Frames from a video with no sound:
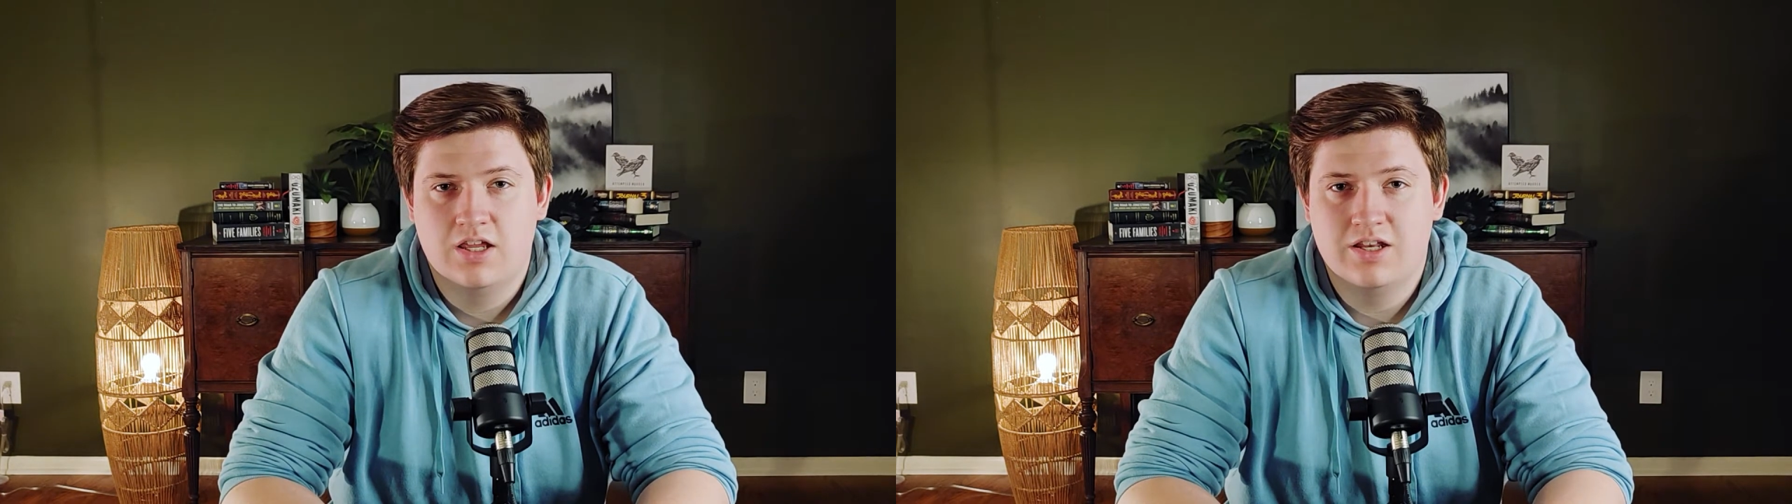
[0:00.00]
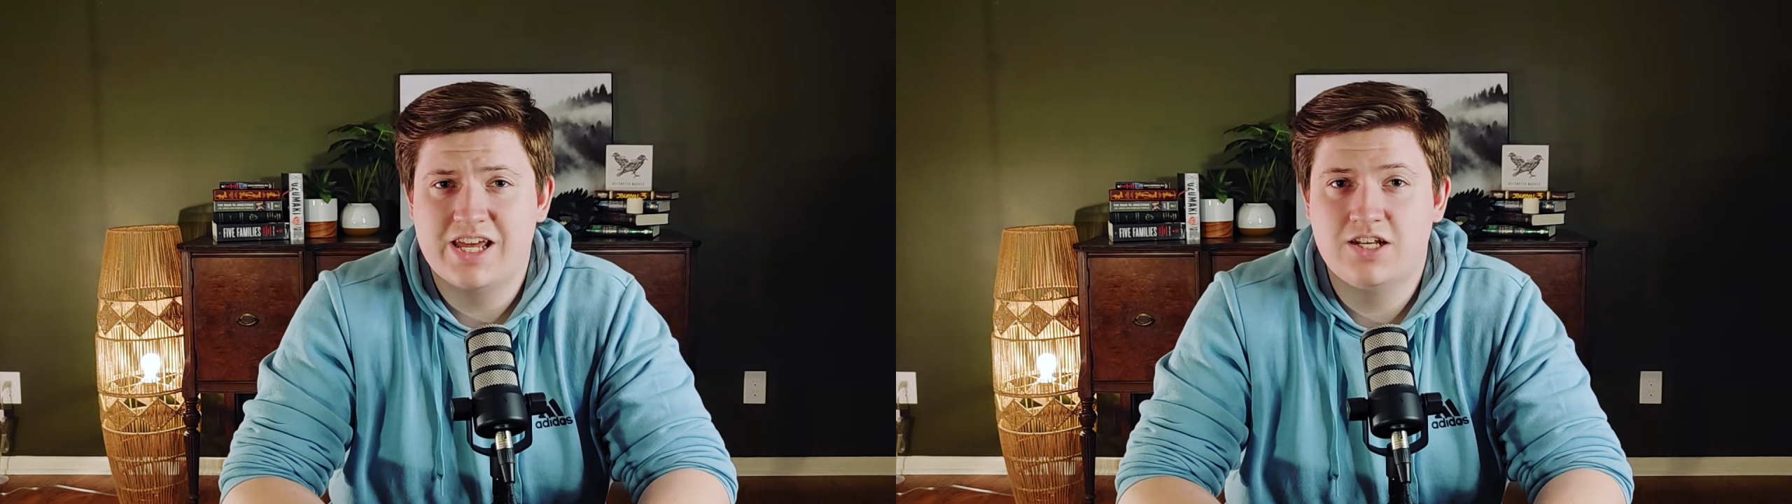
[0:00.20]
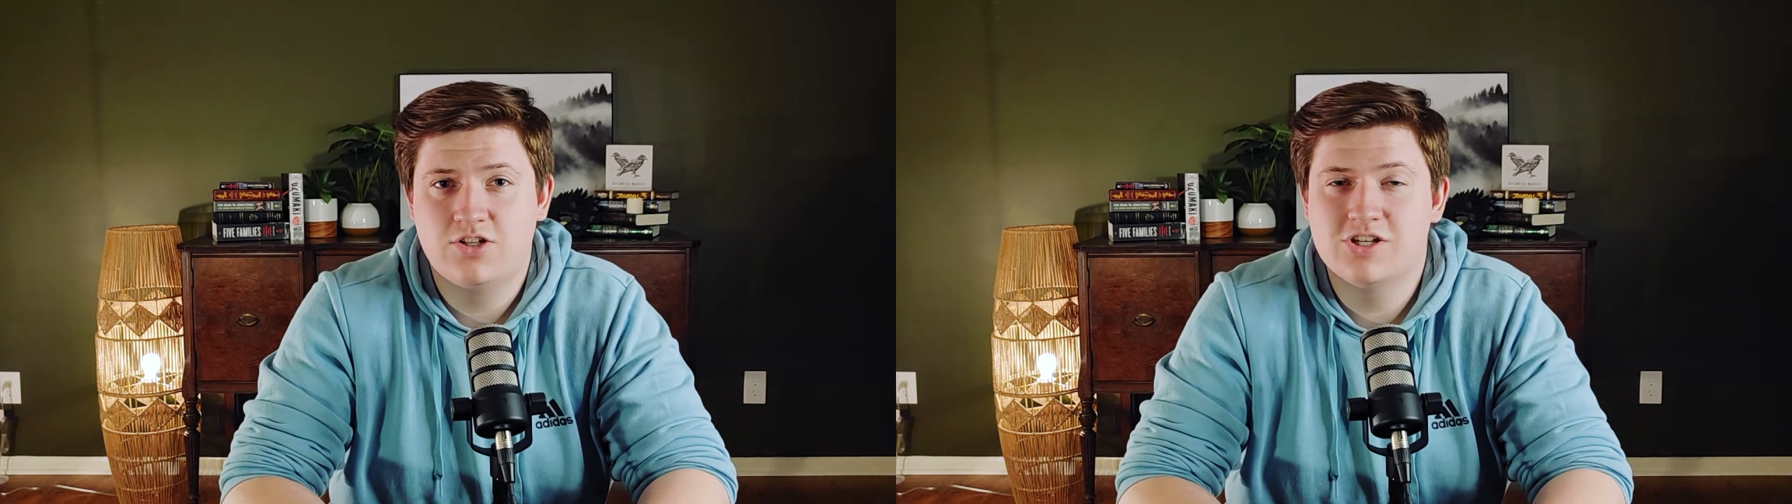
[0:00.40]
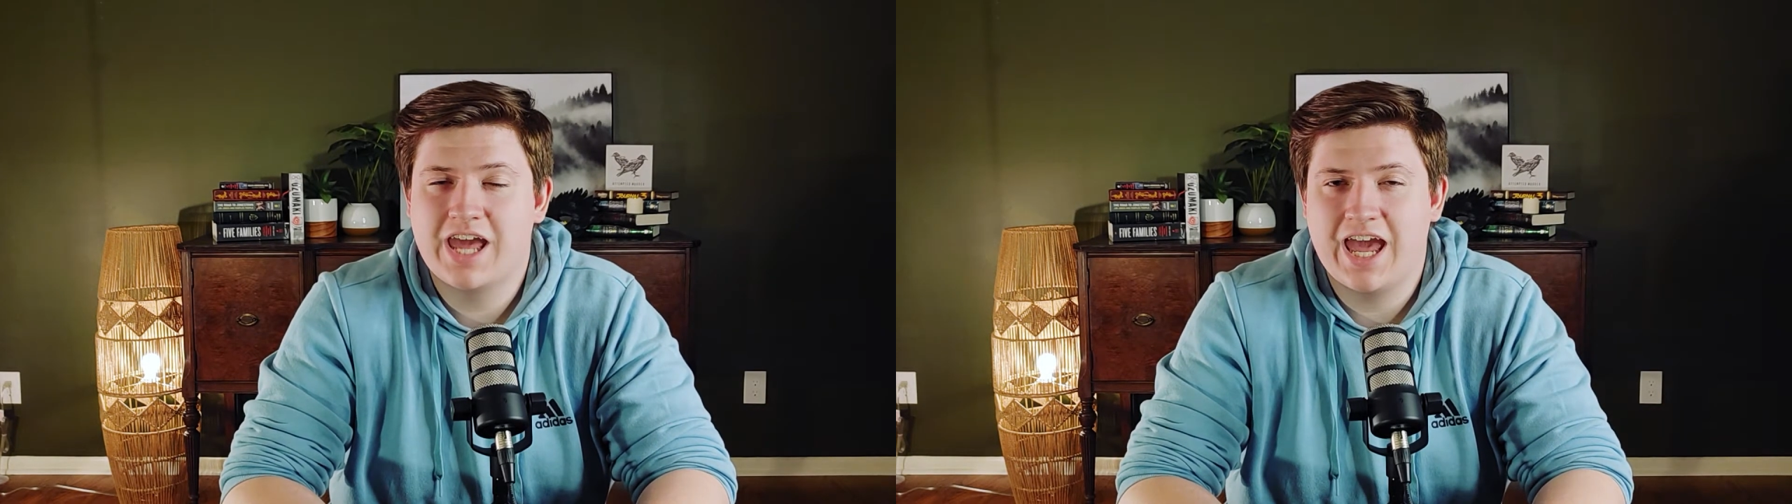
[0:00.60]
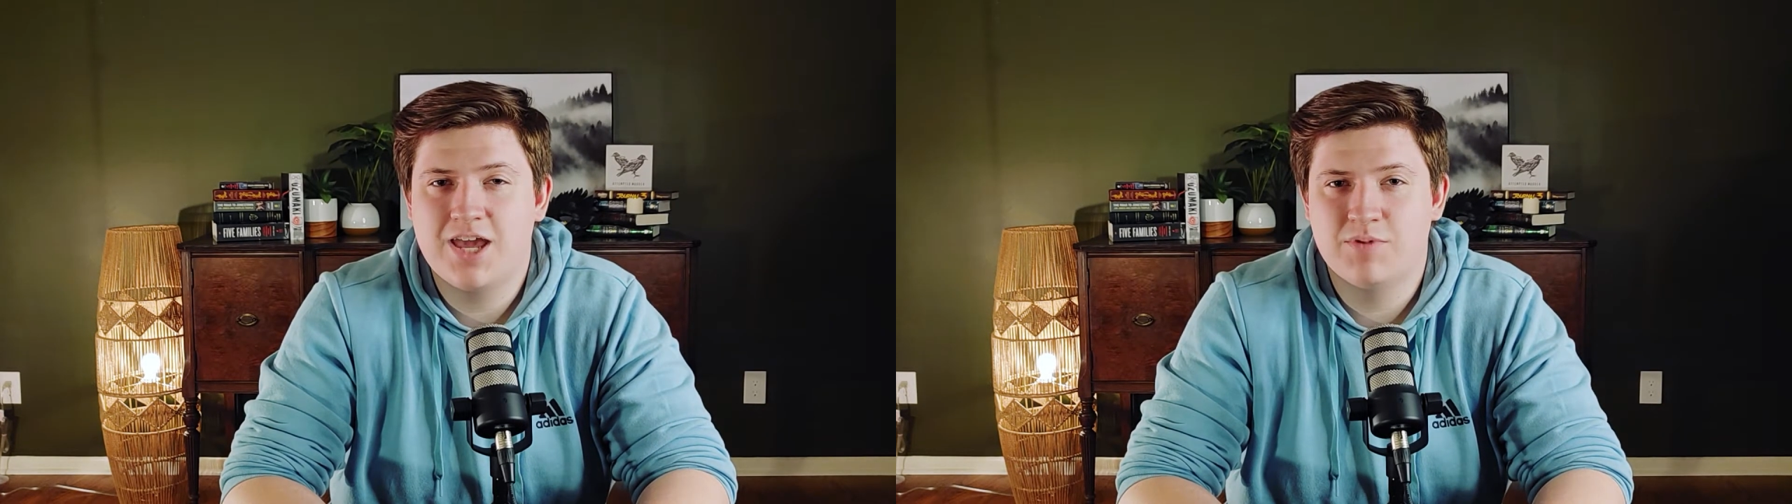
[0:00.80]
Ned took
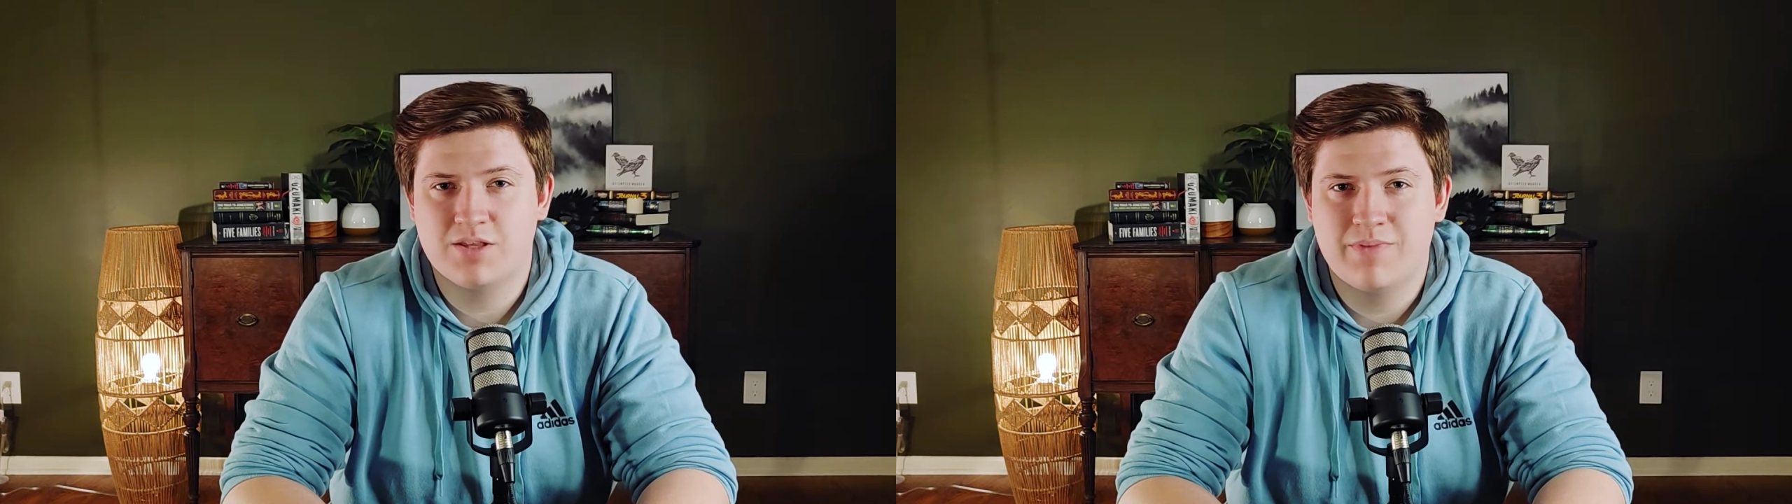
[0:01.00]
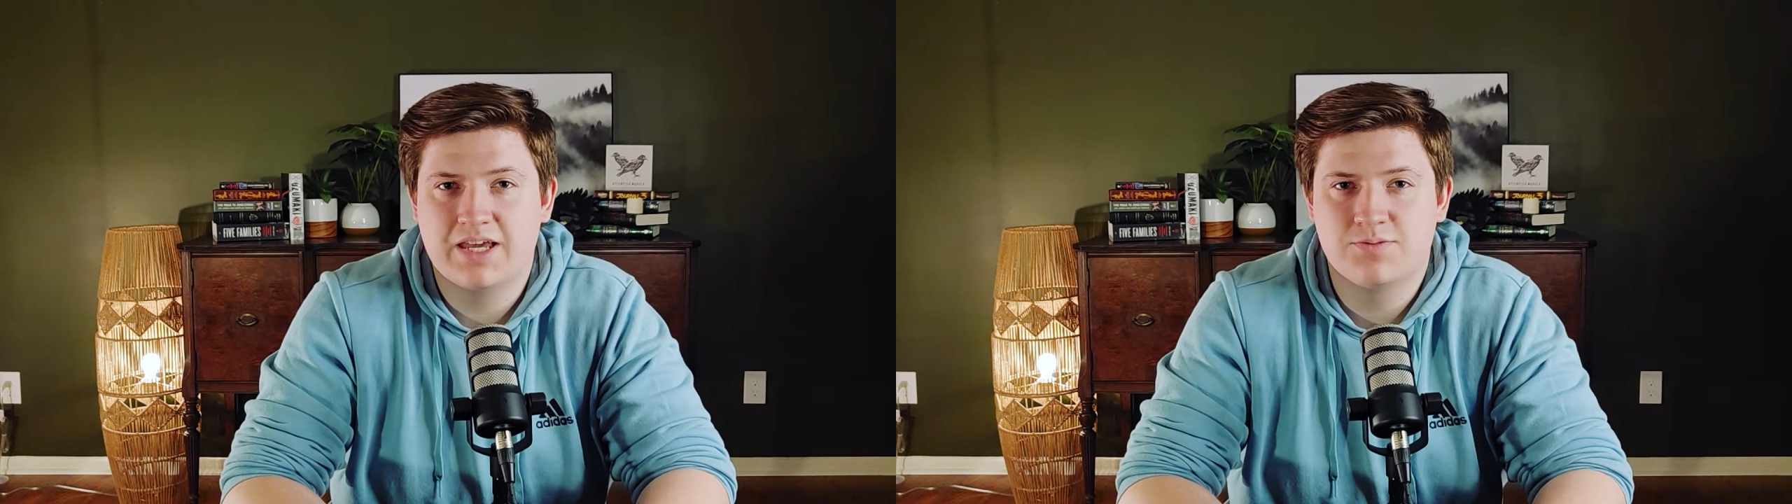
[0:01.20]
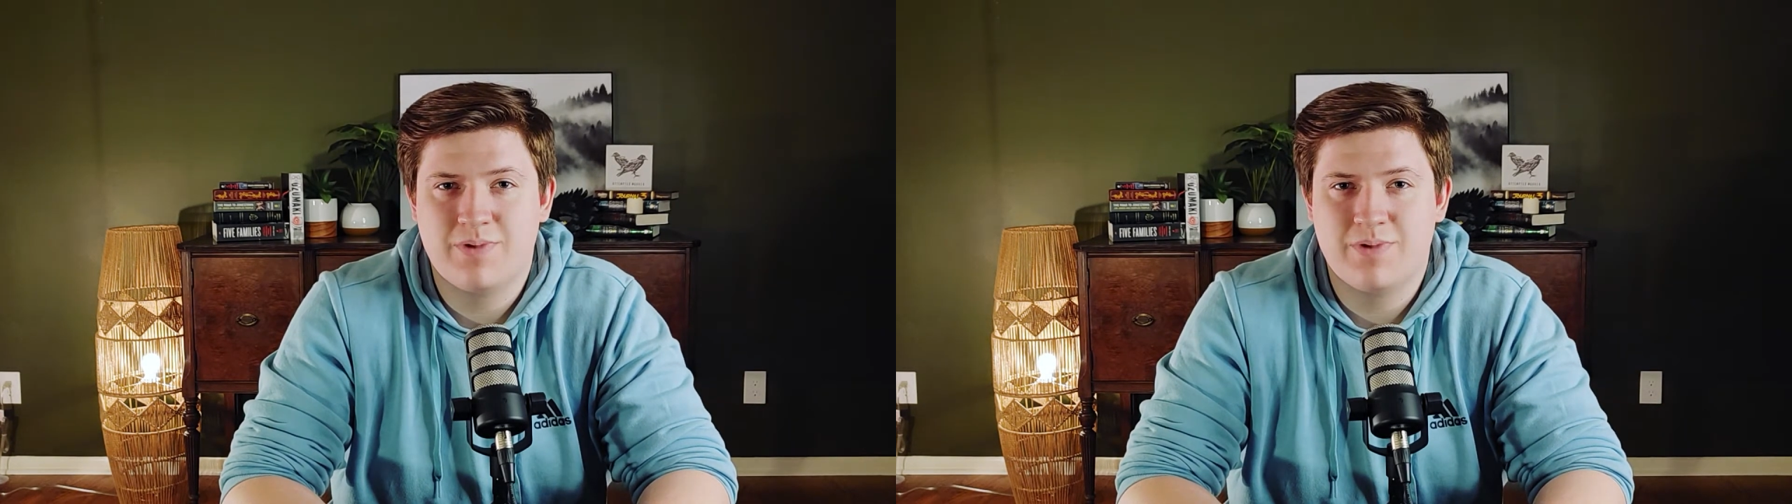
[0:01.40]
aim at the man's